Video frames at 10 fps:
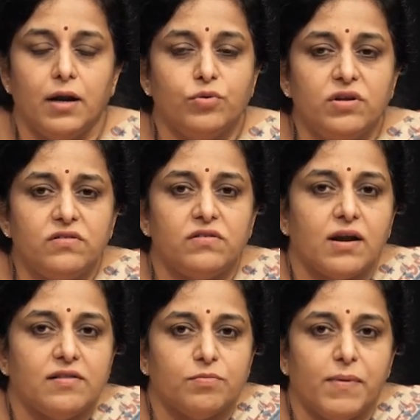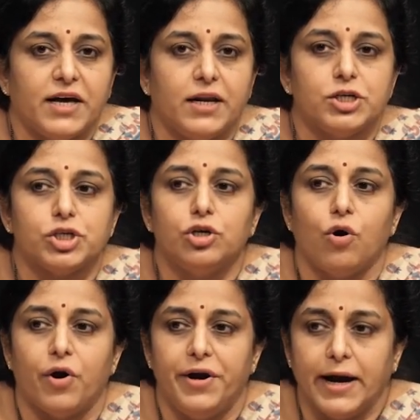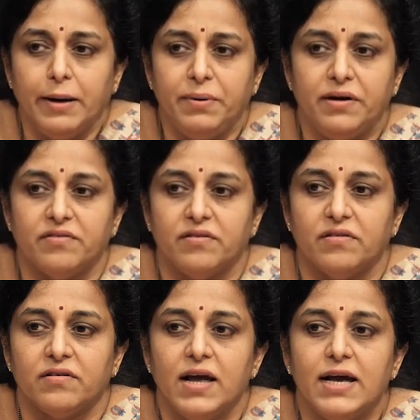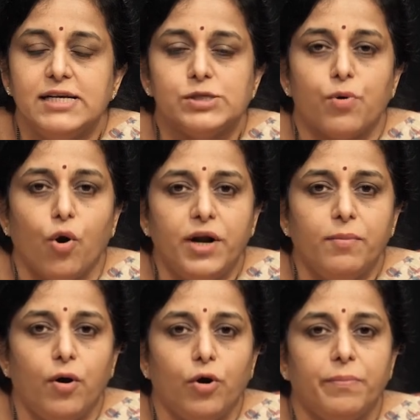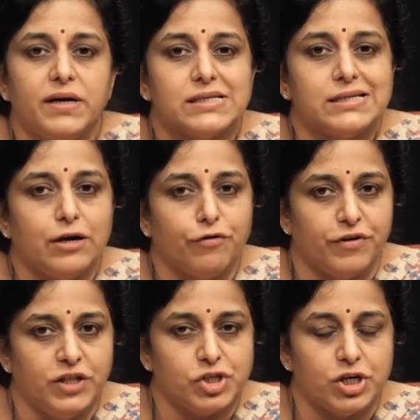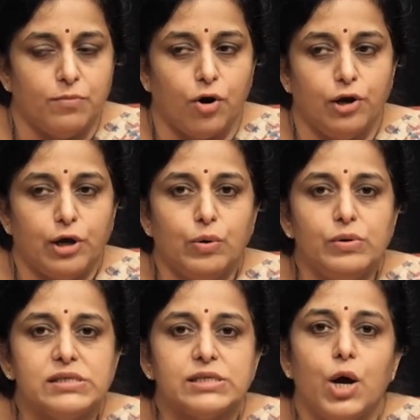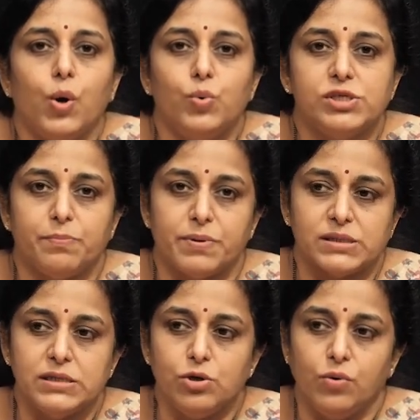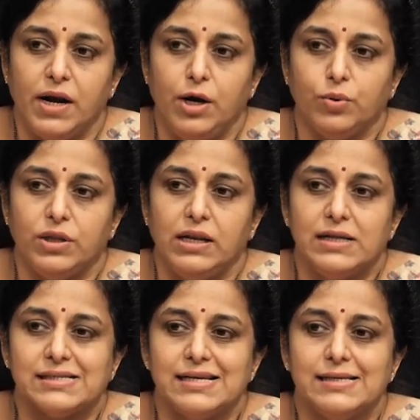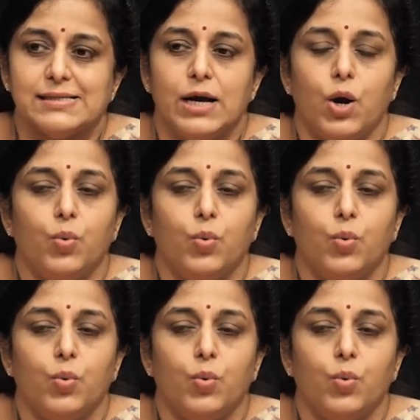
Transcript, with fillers: Now, this transmigration or diapedesis is brought about by a set of addition molecules which are present on endothelial cells,